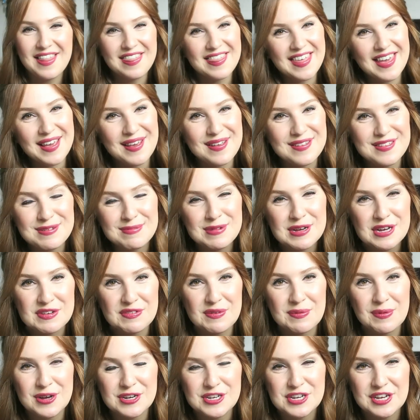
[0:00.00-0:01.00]
Thank you so much
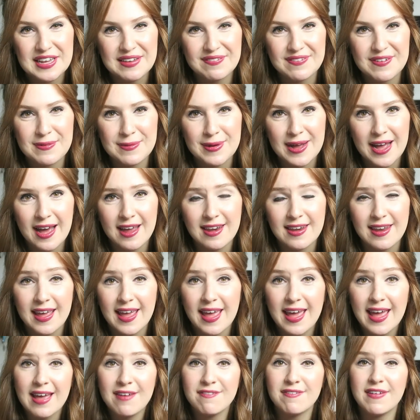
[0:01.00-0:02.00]
for watching, everyone.
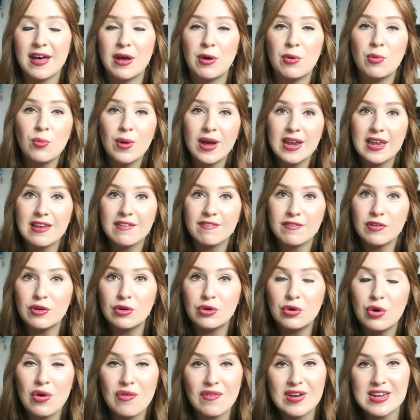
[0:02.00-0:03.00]
Have a
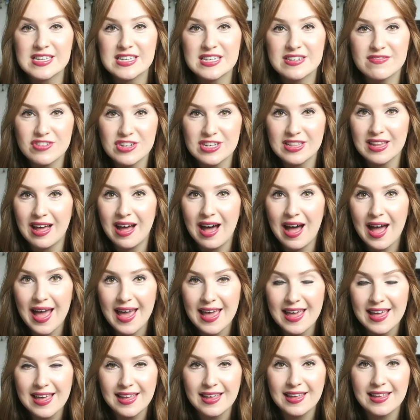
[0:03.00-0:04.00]
wonderful rest of
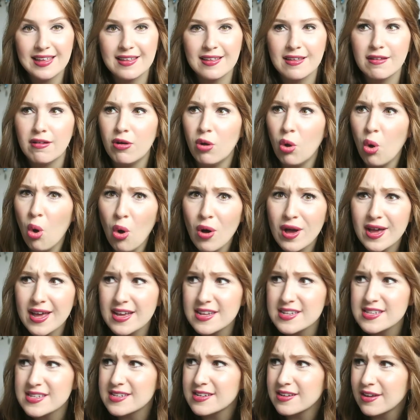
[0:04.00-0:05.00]
July.
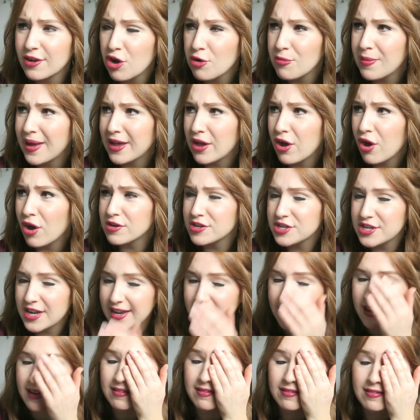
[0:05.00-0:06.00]
August, oh my god,
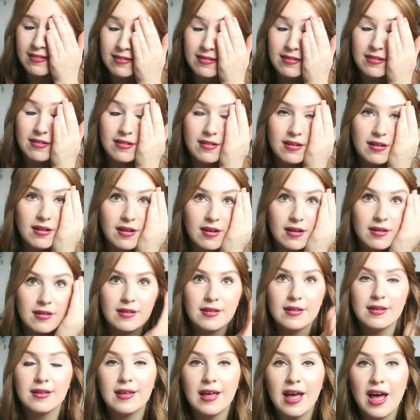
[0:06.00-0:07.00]
Shannon. Oh,
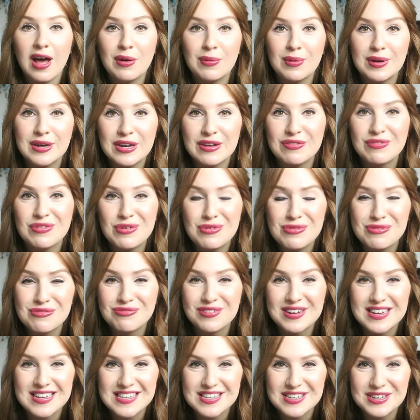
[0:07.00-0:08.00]
wonderful
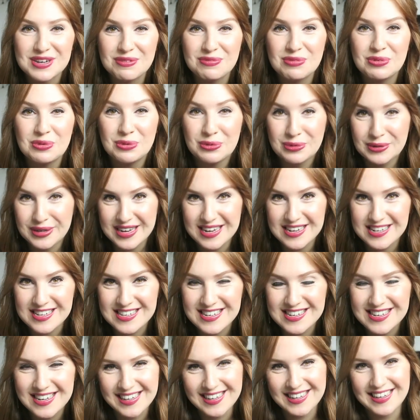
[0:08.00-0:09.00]
rest of
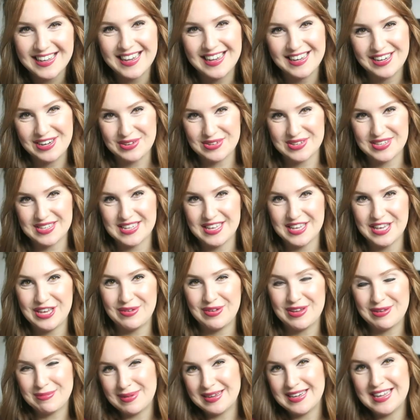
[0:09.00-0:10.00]
August, and I'll see
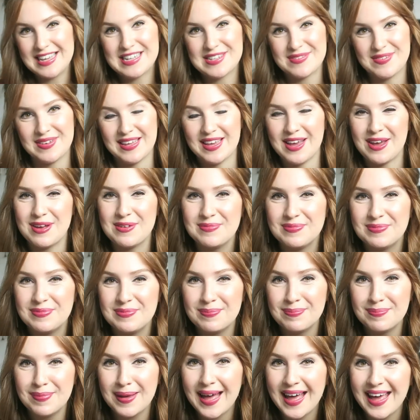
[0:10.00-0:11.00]
you in my next video.
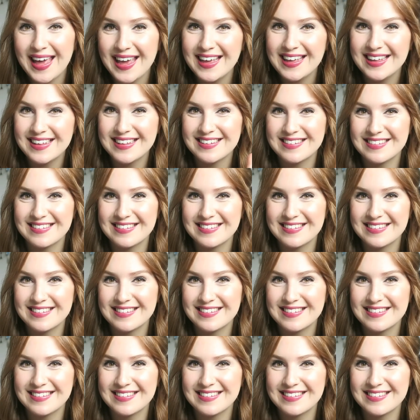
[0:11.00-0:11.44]
Bye.